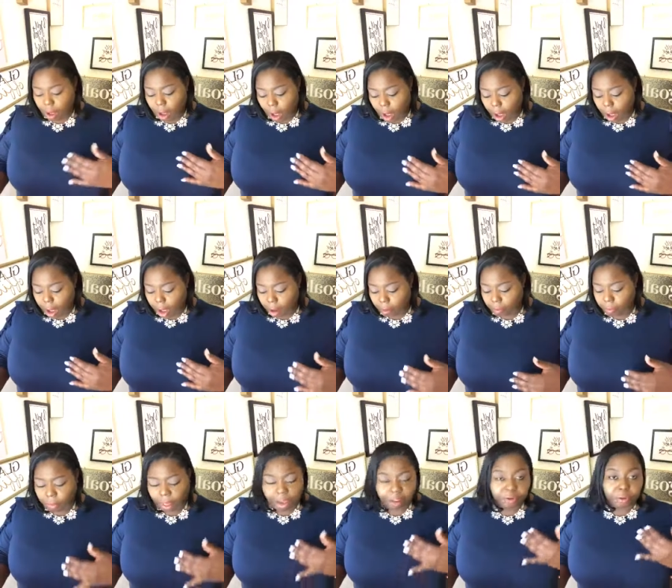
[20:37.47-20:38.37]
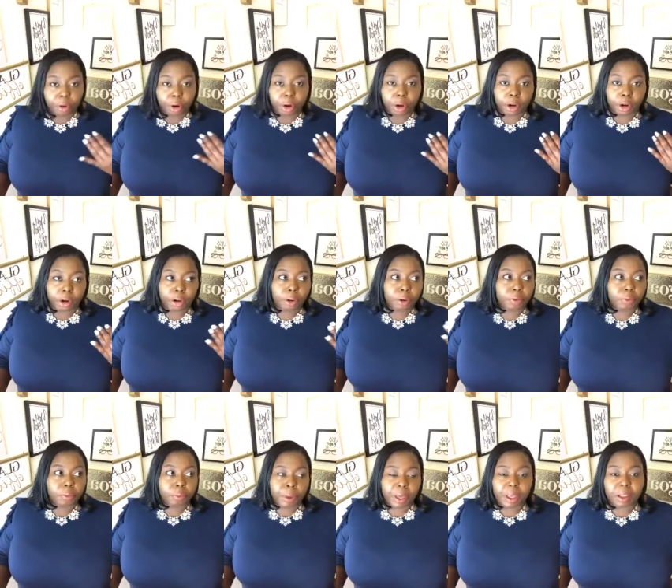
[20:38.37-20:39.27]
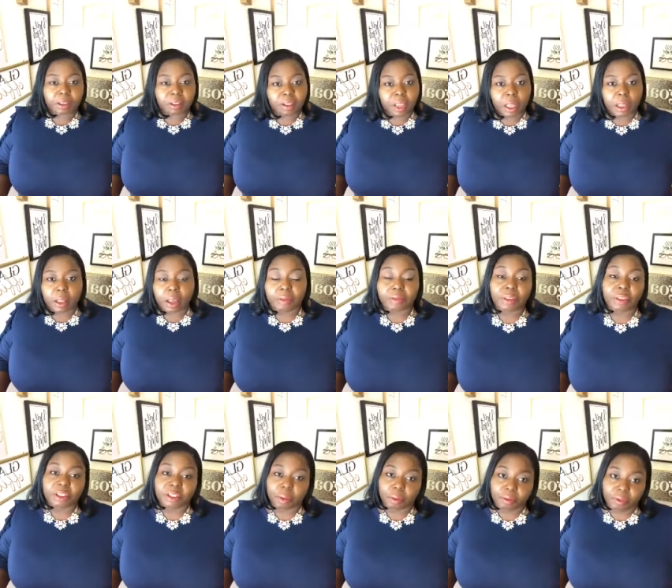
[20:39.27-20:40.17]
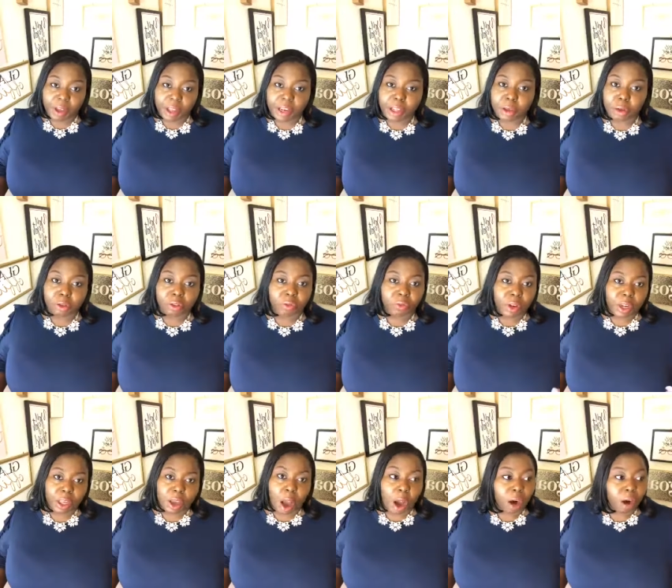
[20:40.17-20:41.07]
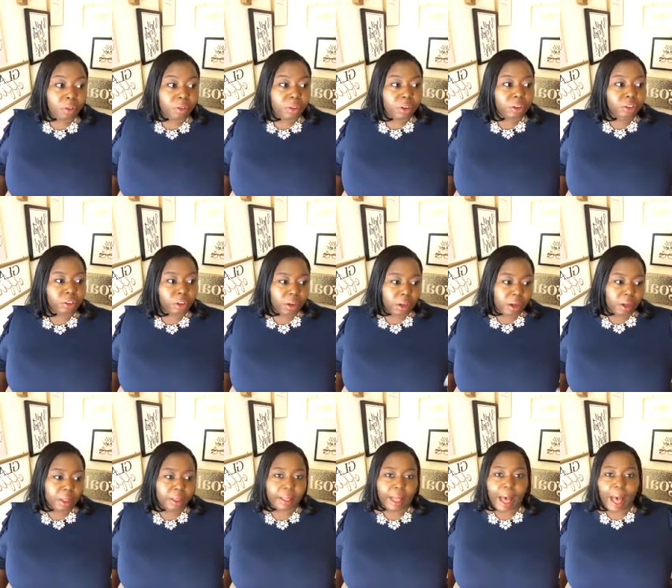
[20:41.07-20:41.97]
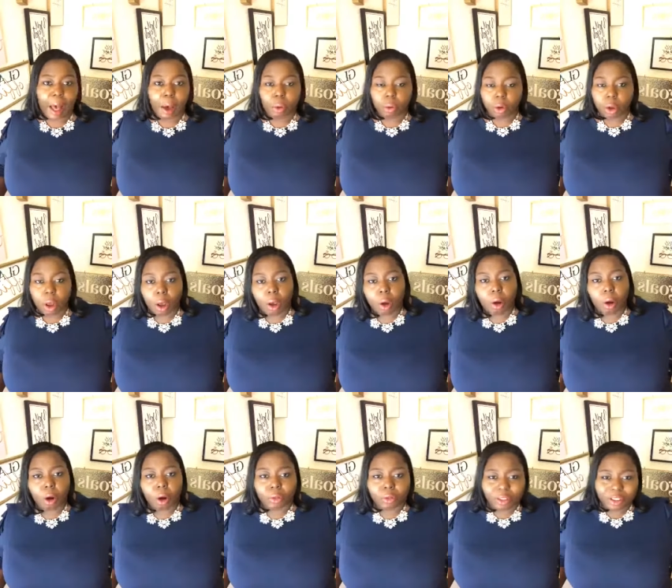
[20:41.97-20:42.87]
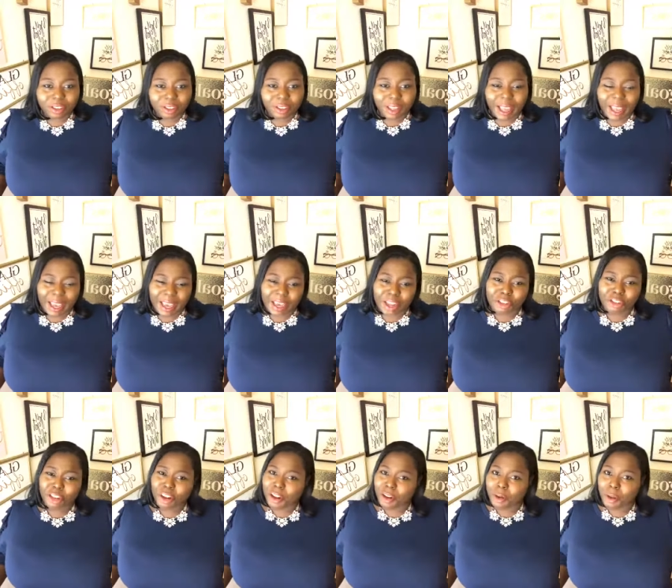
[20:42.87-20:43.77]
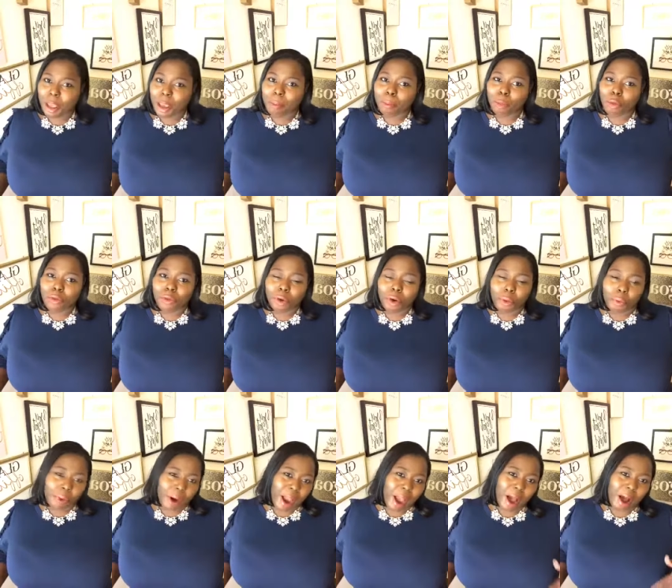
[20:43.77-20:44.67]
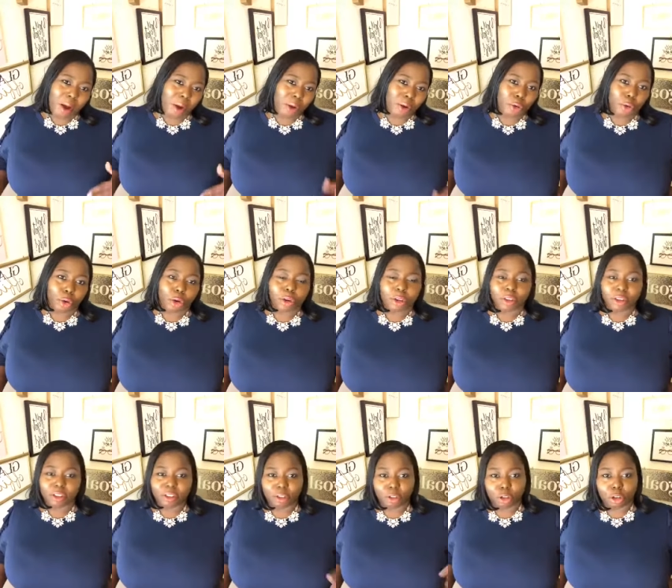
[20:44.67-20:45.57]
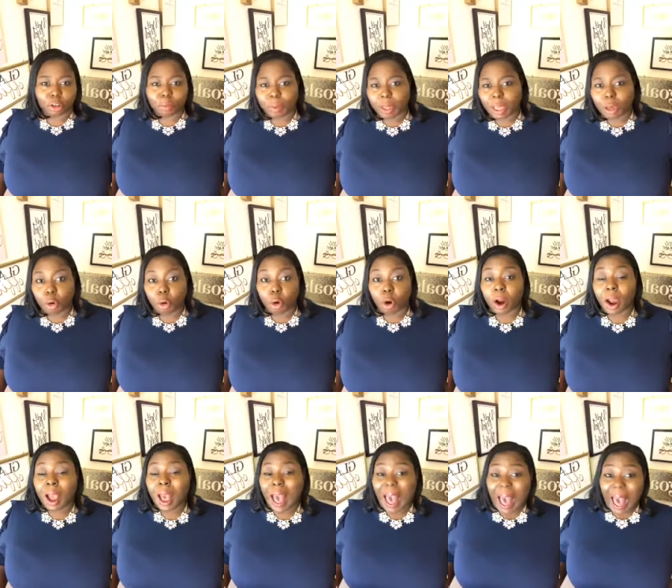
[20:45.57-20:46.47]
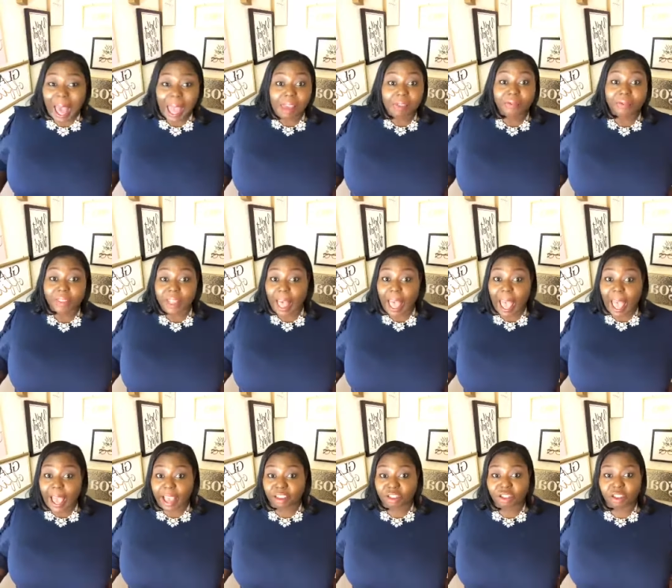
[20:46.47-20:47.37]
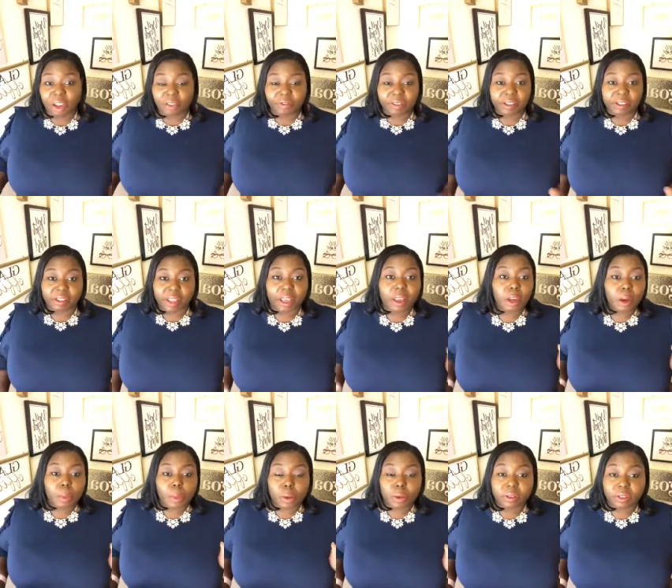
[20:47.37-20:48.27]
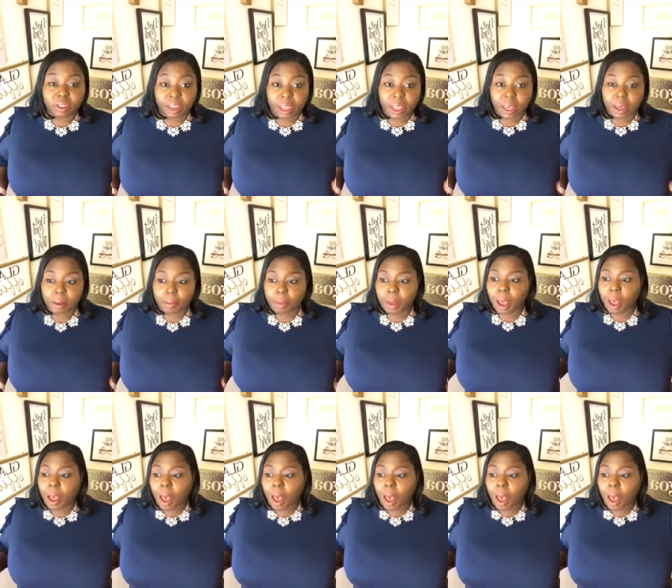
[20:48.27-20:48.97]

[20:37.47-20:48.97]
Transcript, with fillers: Um, like for biggest thing, like for some venues, videographers are not allowed on the stage and, and moving around or disturbing, or high flash if it's like in a museum.